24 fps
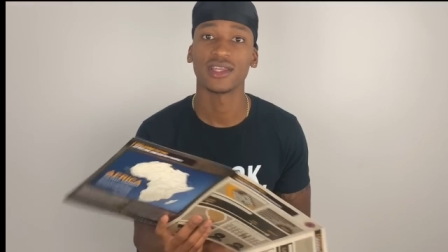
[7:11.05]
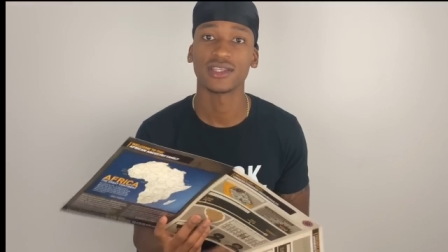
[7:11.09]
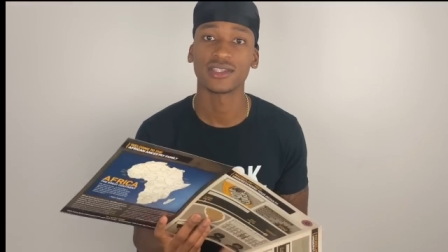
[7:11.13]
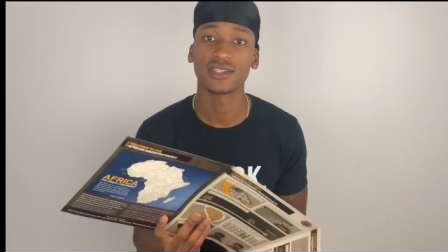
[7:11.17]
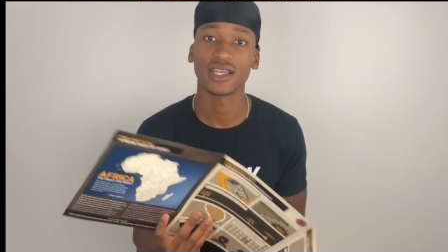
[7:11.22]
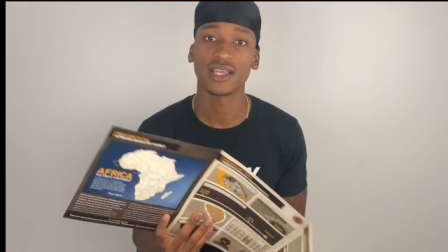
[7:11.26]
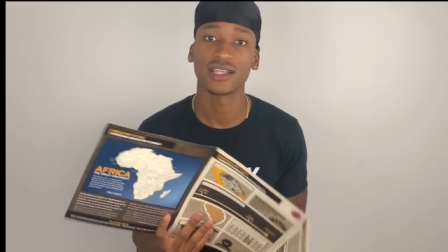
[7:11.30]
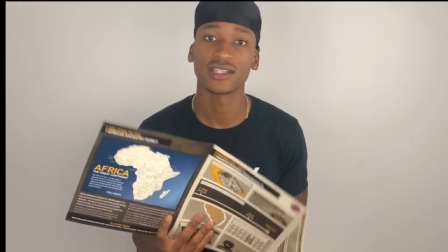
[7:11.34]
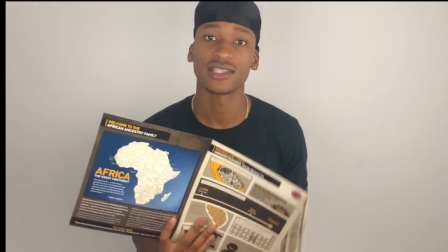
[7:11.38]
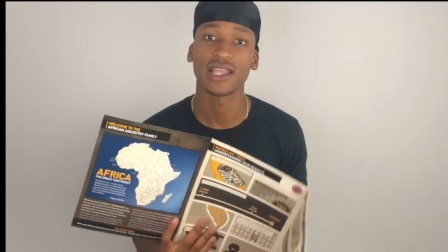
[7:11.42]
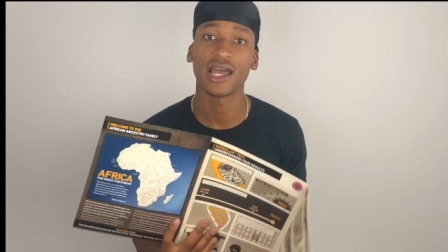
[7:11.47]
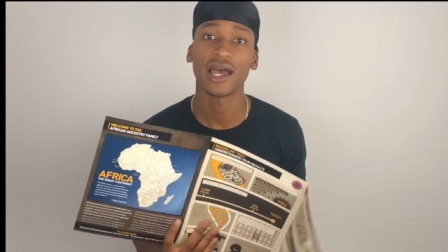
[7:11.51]
It
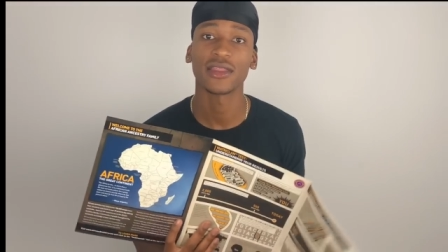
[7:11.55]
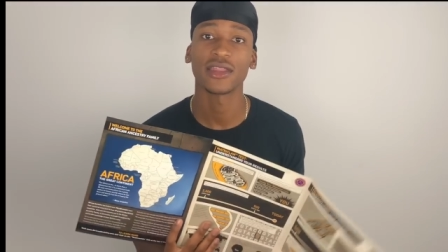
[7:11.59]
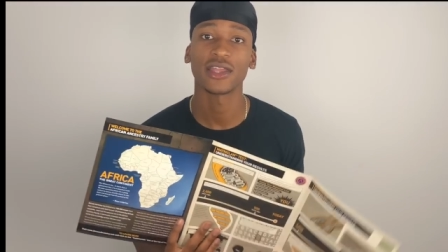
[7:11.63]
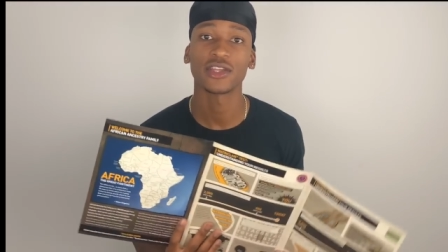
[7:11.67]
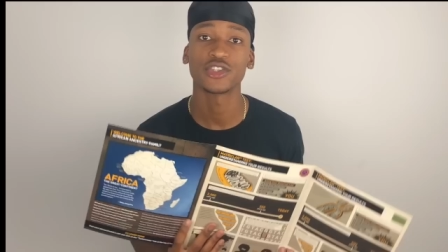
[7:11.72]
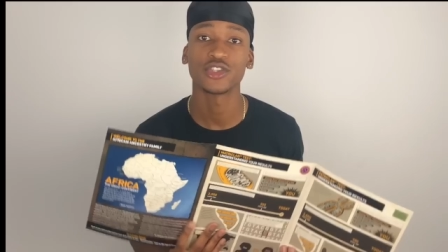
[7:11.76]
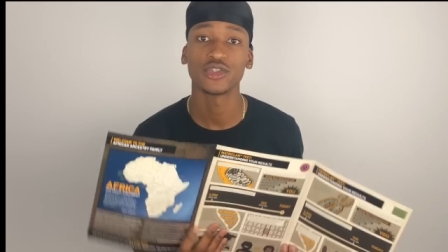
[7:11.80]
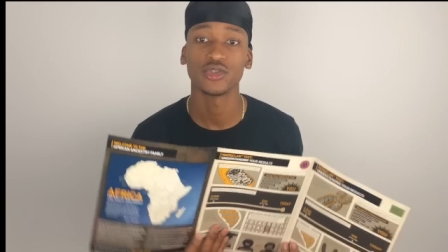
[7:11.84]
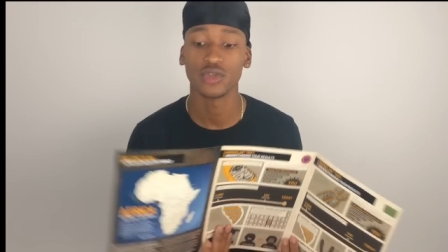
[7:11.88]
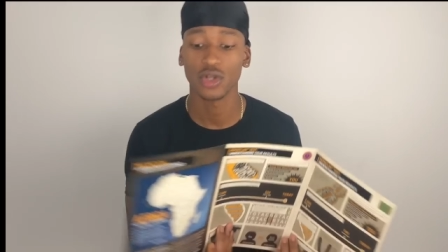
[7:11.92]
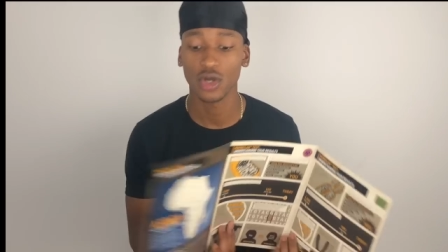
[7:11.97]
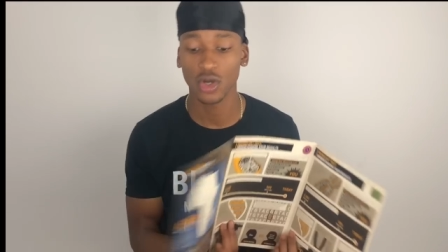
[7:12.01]
says now
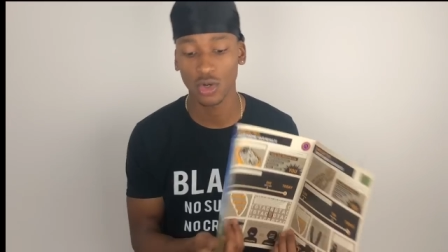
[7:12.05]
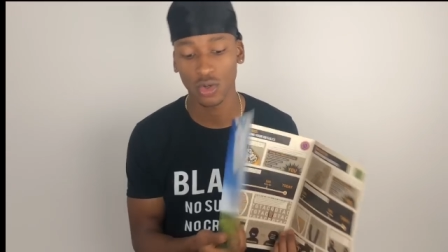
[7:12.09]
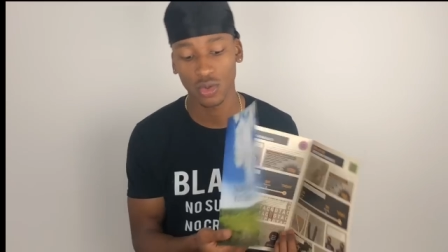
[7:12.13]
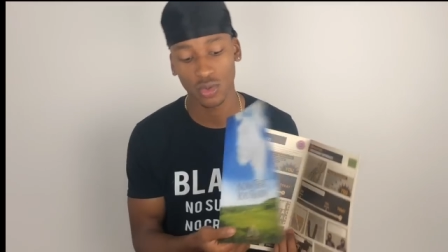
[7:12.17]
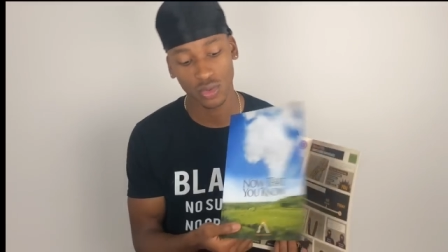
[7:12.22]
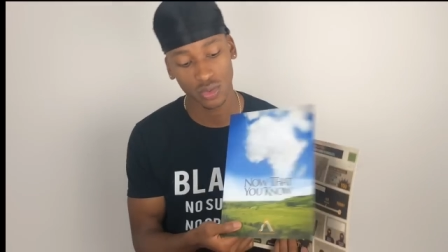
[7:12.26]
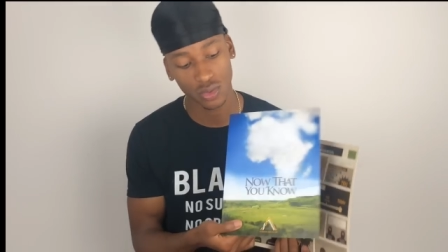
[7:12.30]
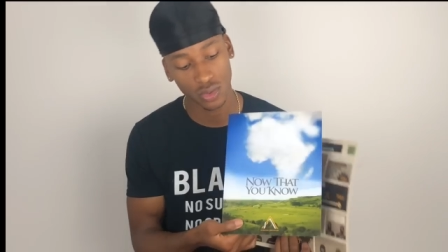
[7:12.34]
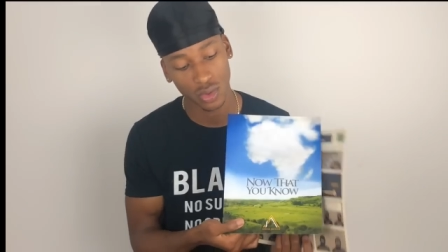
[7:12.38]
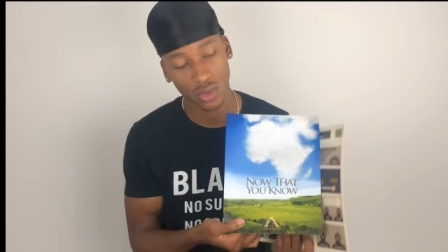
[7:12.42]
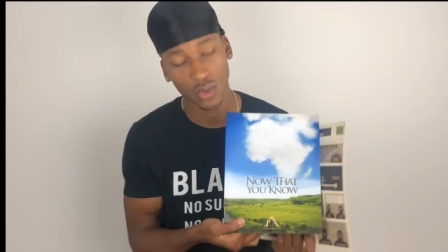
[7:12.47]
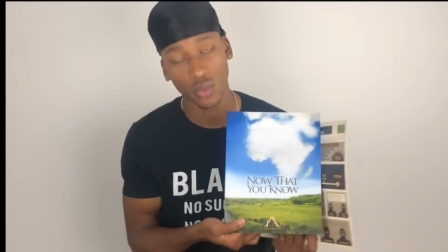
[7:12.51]
that you
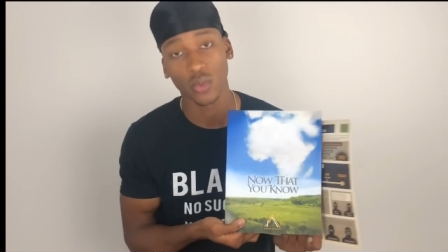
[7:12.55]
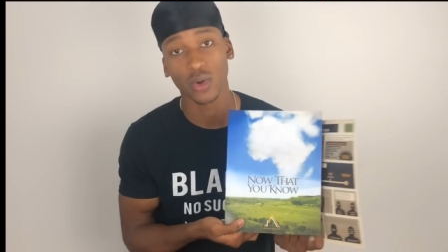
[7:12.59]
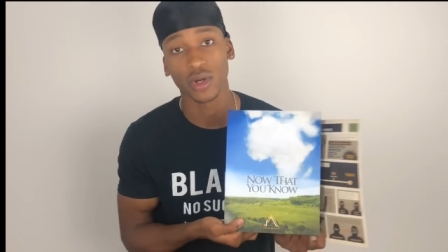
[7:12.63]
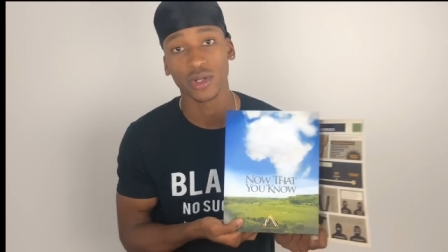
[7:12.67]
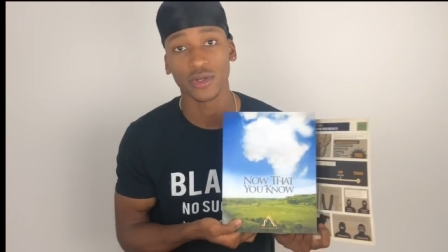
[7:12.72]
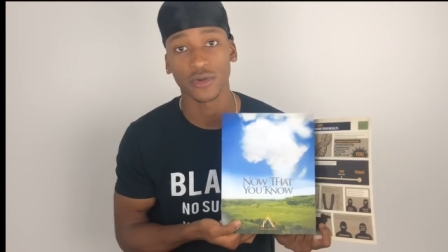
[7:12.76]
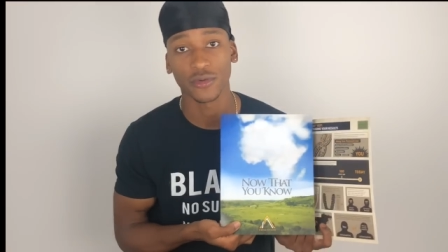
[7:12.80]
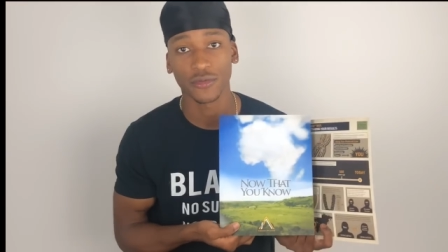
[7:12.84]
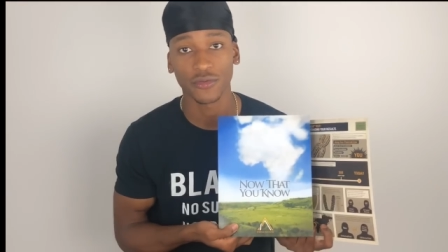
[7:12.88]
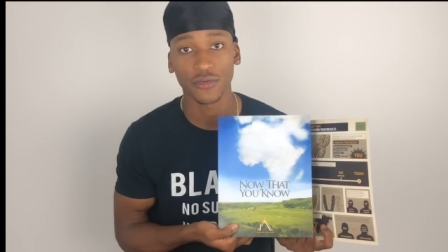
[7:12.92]
know where you're